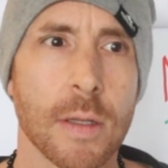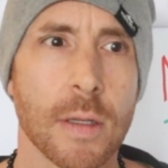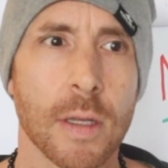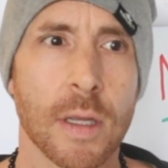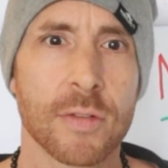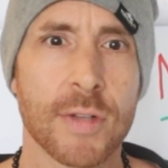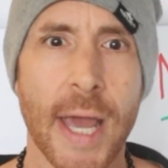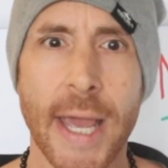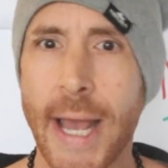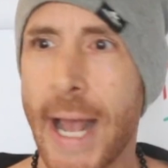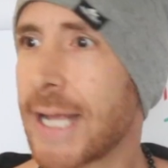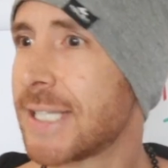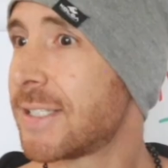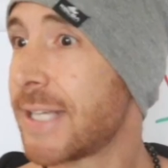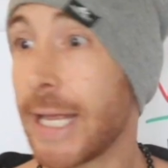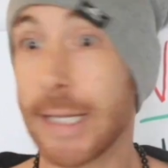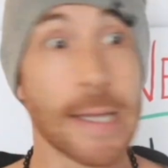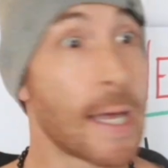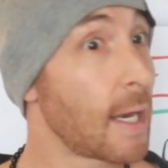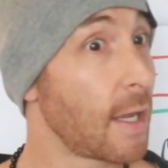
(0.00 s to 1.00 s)
Because I
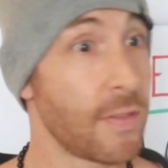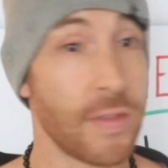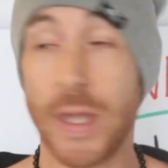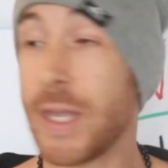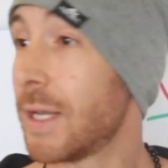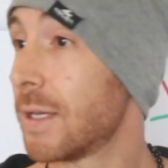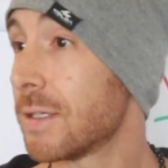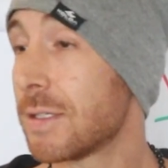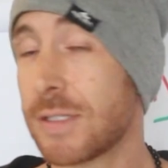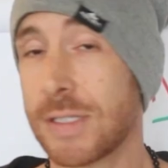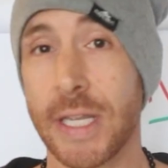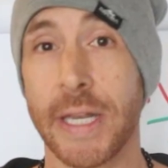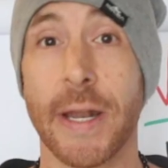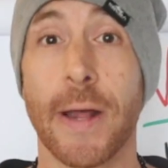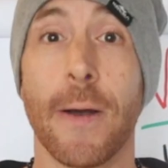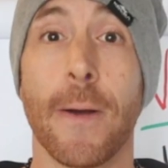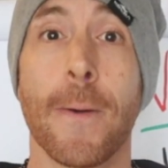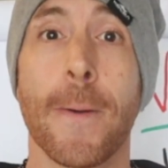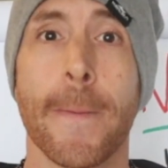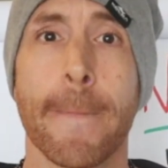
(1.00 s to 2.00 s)
say a lot of things, you
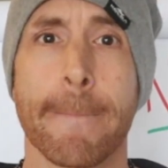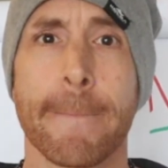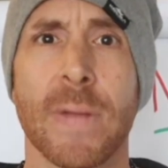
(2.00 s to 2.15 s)
know,